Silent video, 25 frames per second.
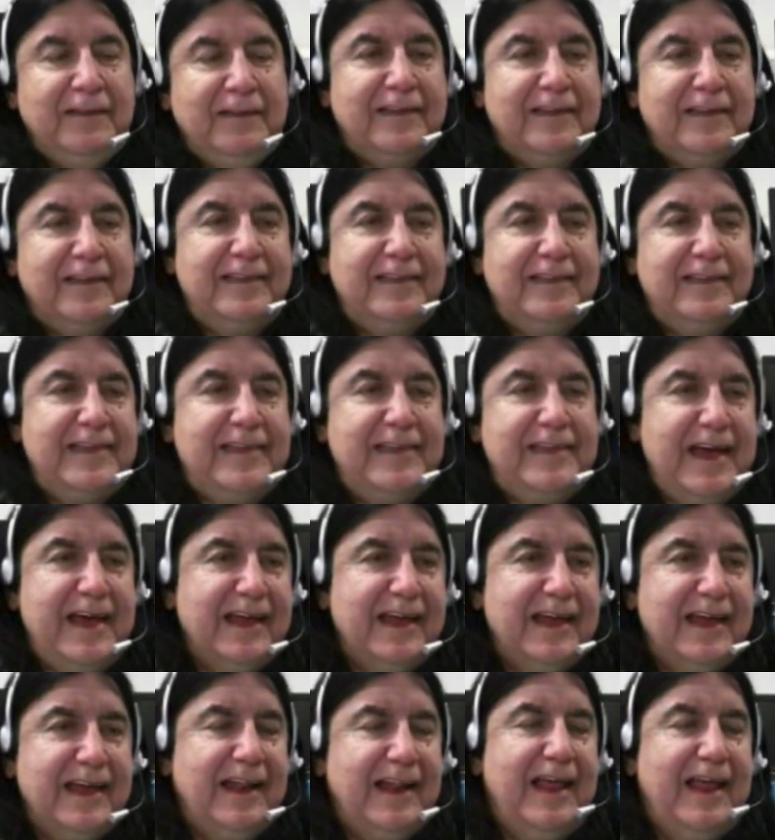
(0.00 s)
The third
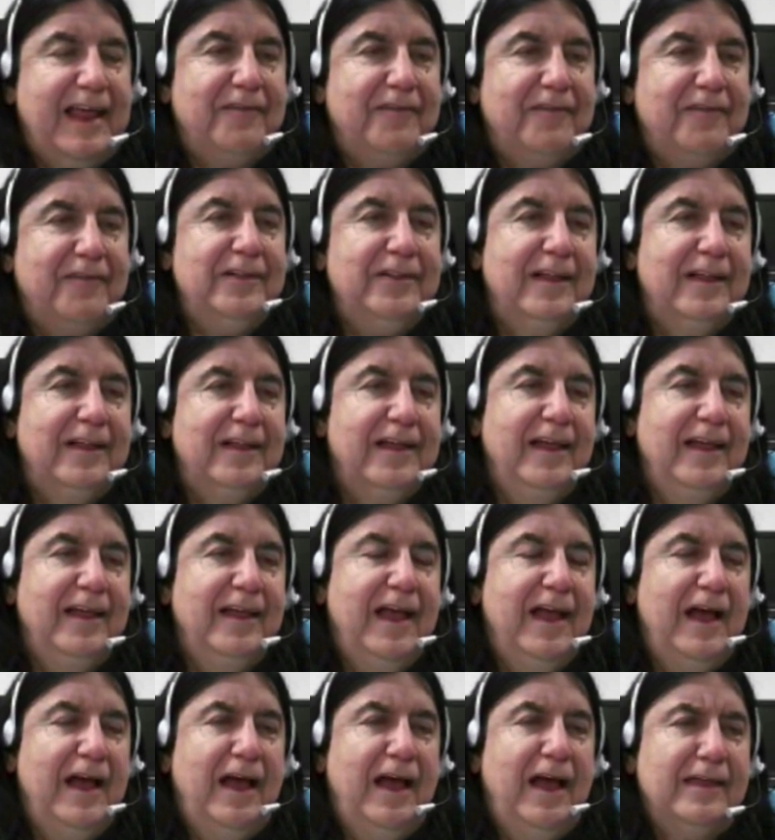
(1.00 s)
level
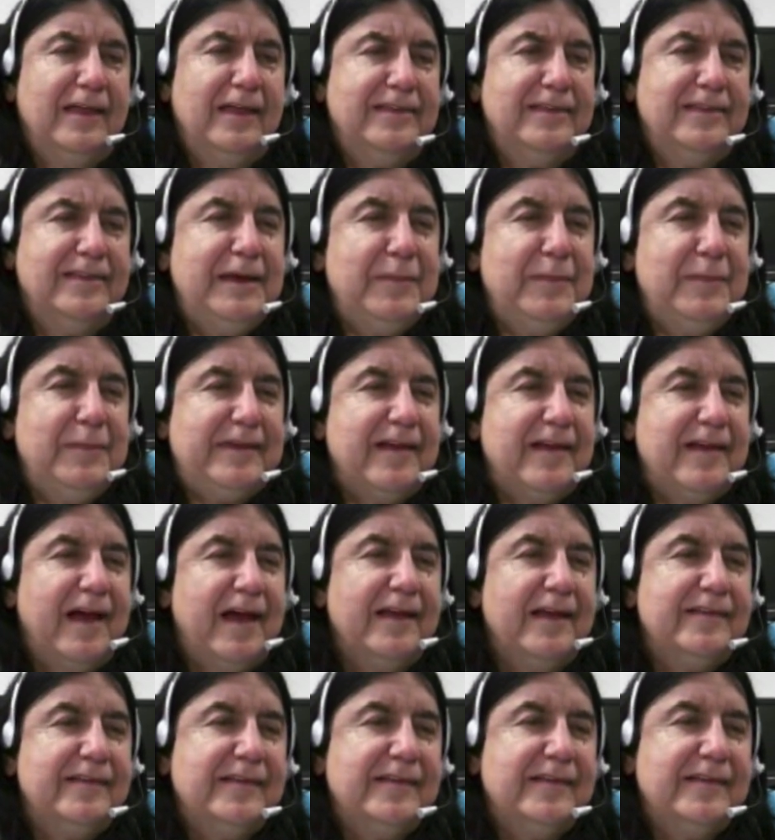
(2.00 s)

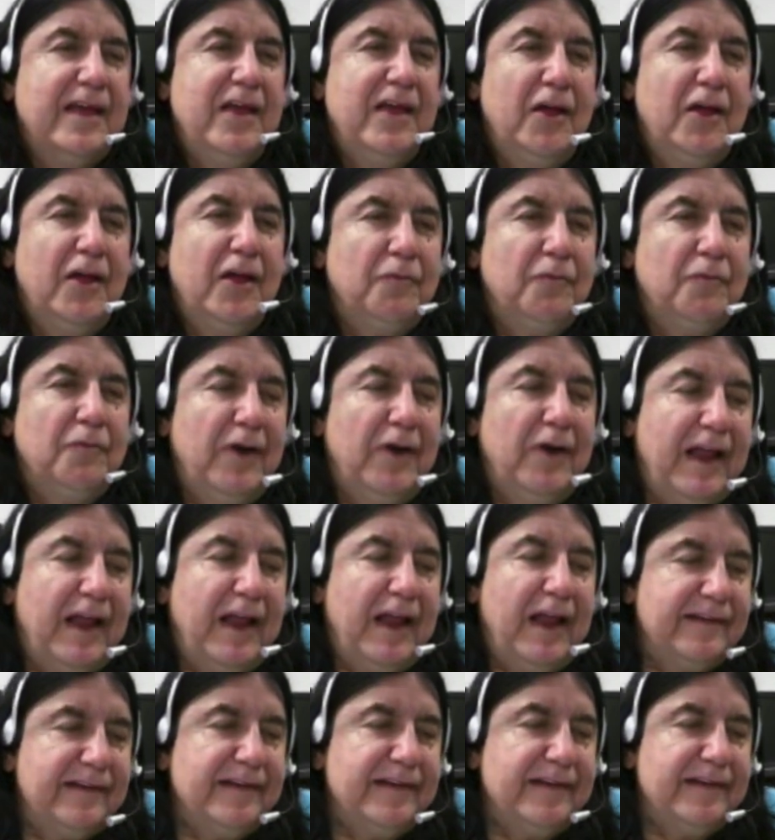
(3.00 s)
thematized
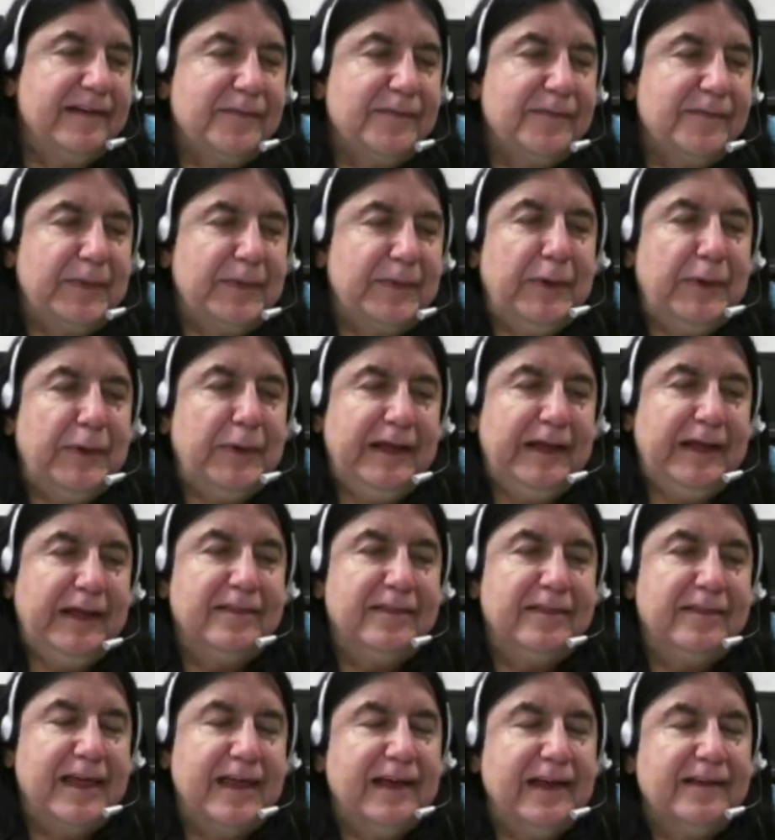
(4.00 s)
relations between
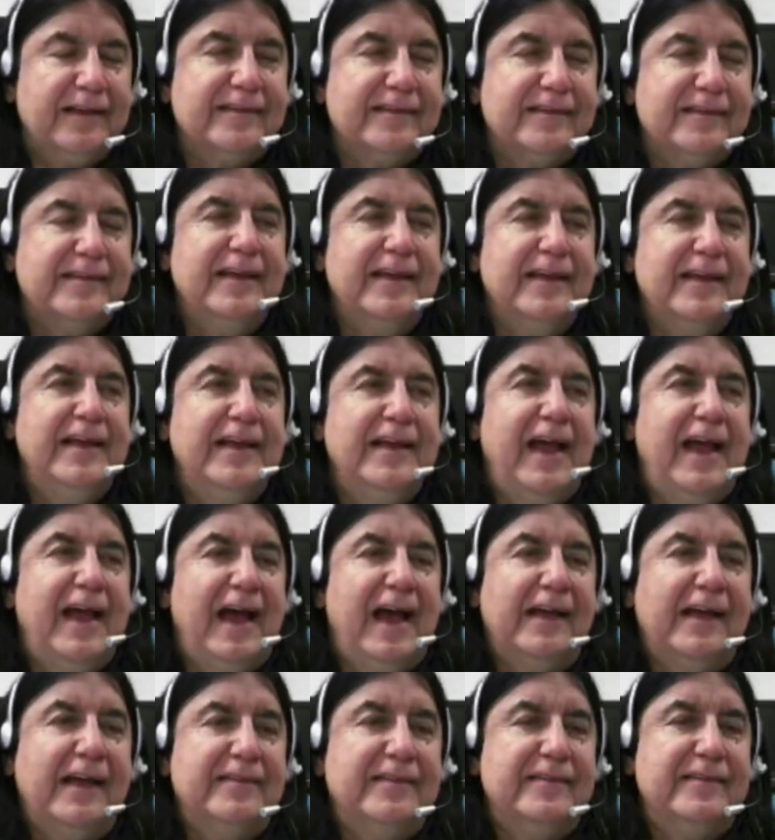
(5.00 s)
things as
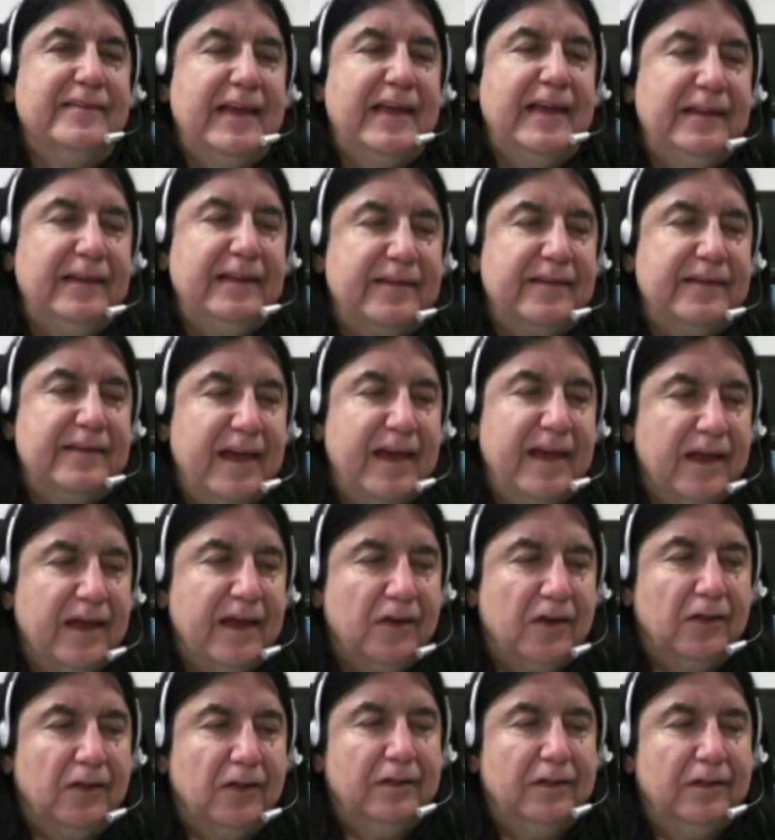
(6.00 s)
internal
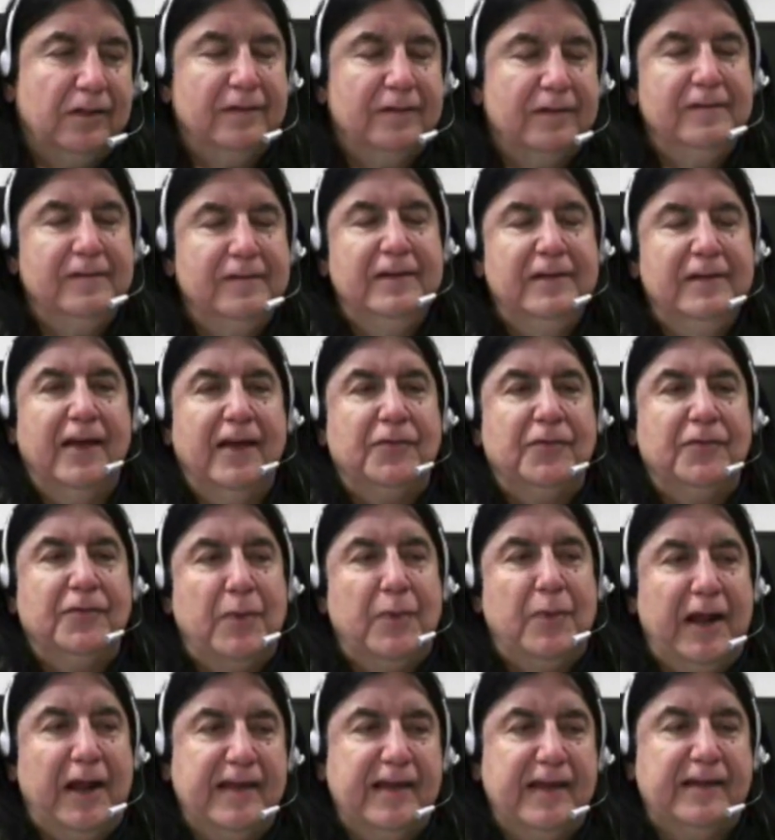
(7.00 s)
as well as
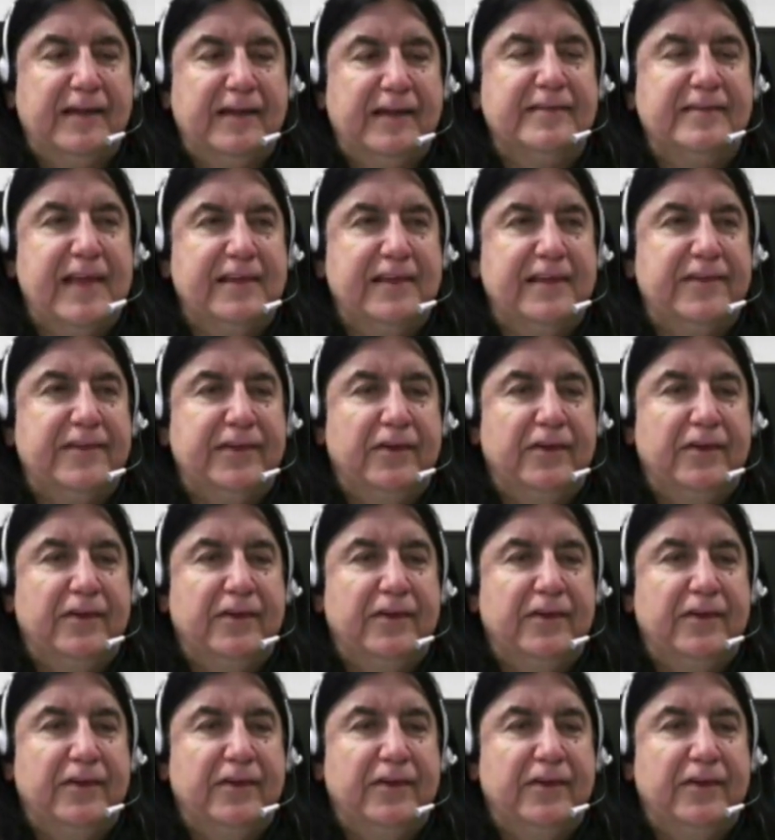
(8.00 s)
extensional,